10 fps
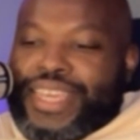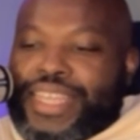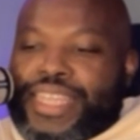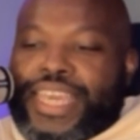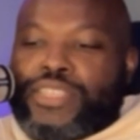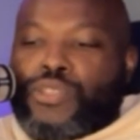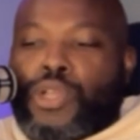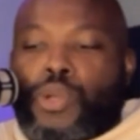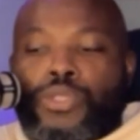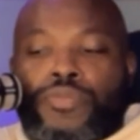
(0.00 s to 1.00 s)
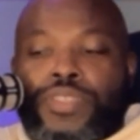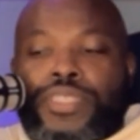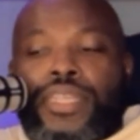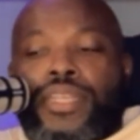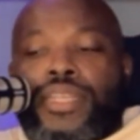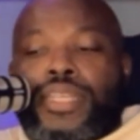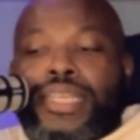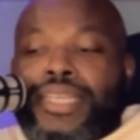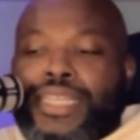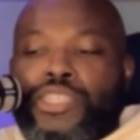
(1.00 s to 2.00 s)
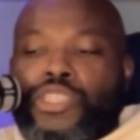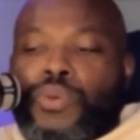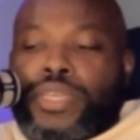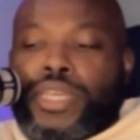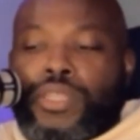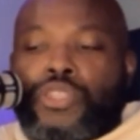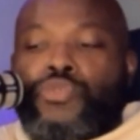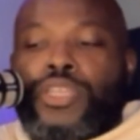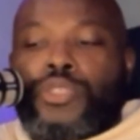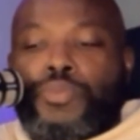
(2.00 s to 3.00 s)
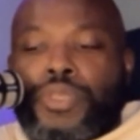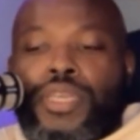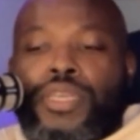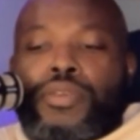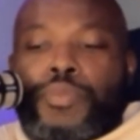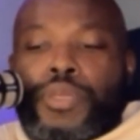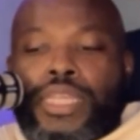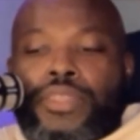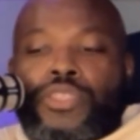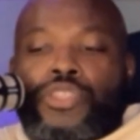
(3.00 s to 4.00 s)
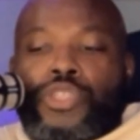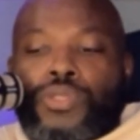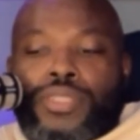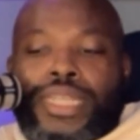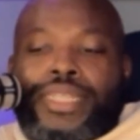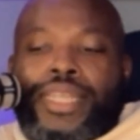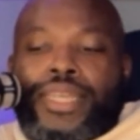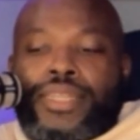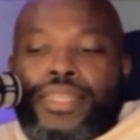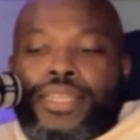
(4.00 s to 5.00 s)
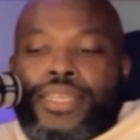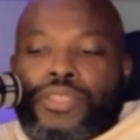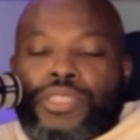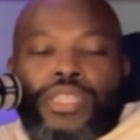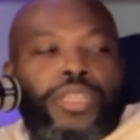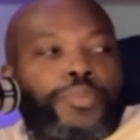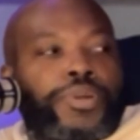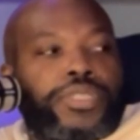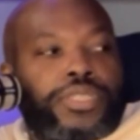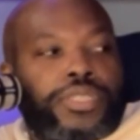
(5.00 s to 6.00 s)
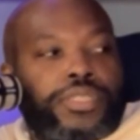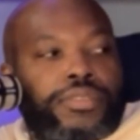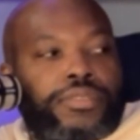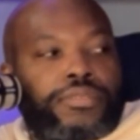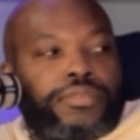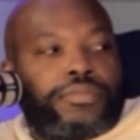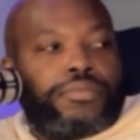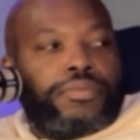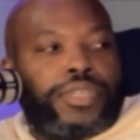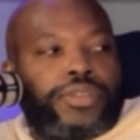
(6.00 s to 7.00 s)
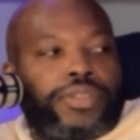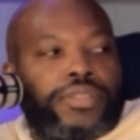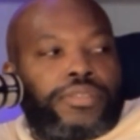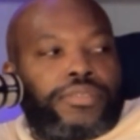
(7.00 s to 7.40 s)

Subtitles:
In cancel culture's vicinity, he's no killer, trust me. Beneath his chosen identity, there's still a pussy. Period.